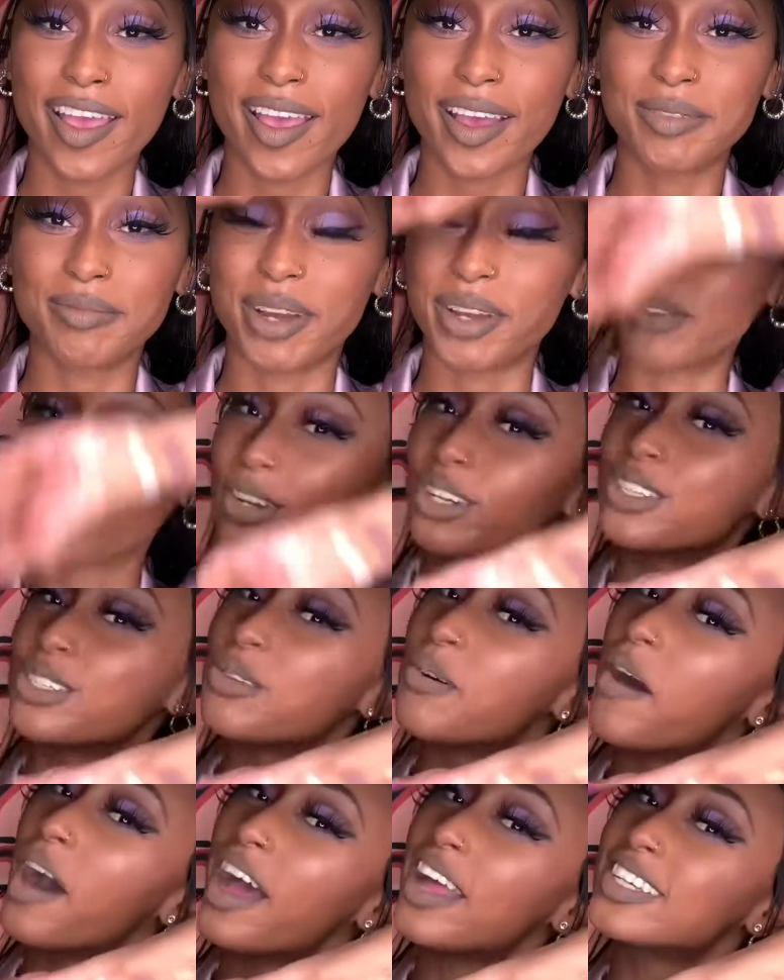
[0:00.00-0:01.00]
my first
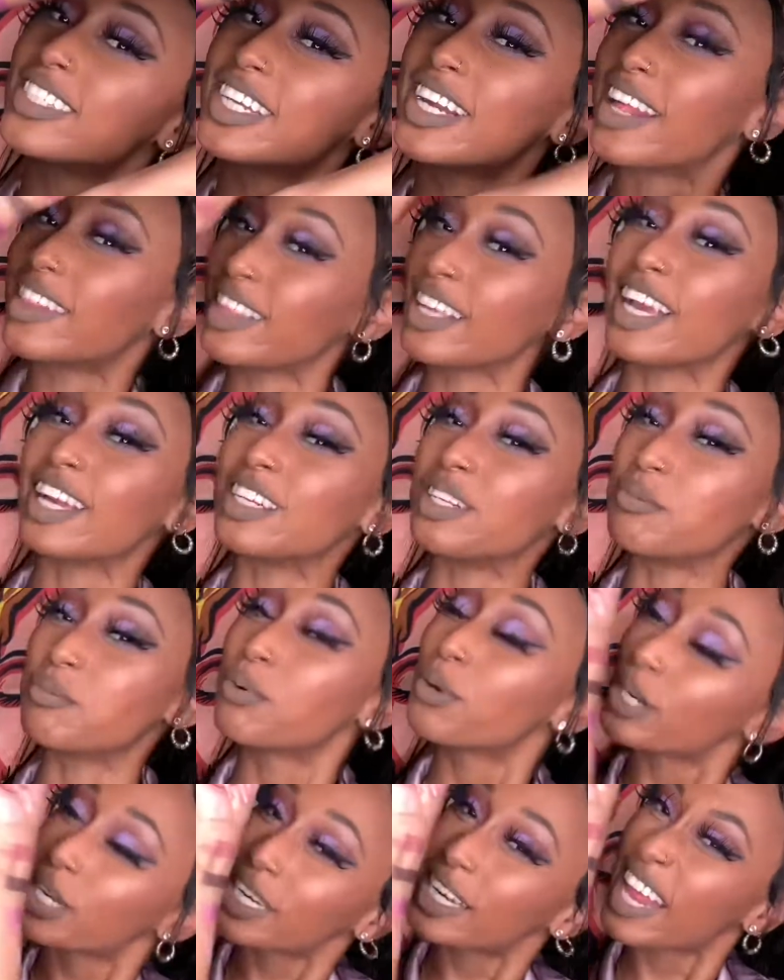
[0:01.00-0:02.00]
swatch, and I think I did
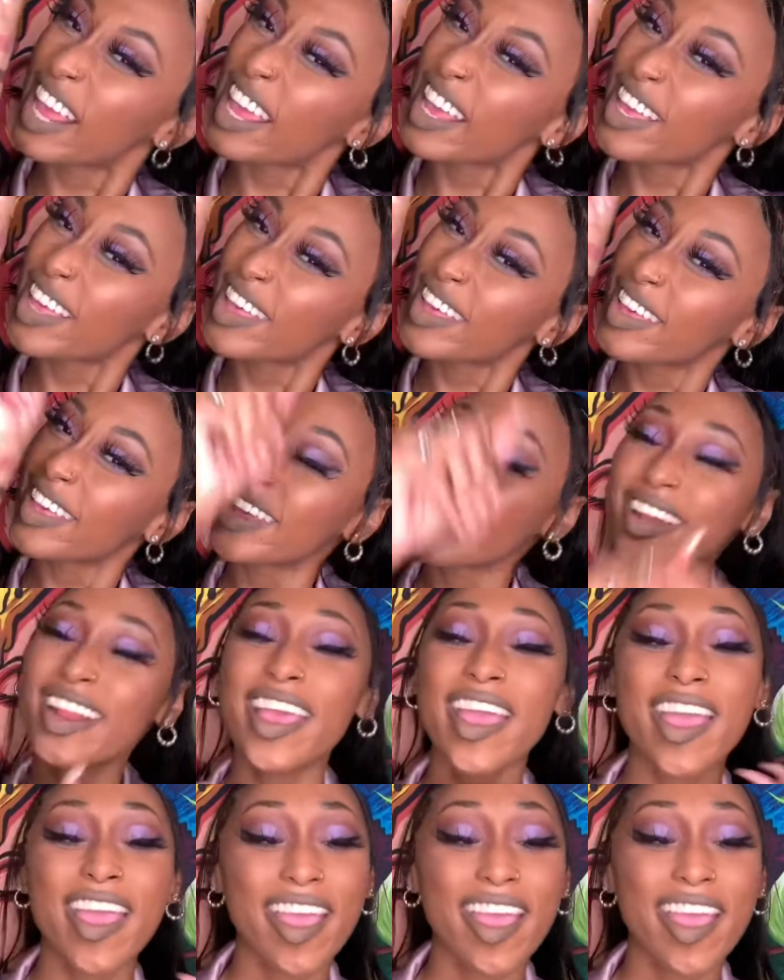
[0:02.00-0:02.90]
pretty dang good.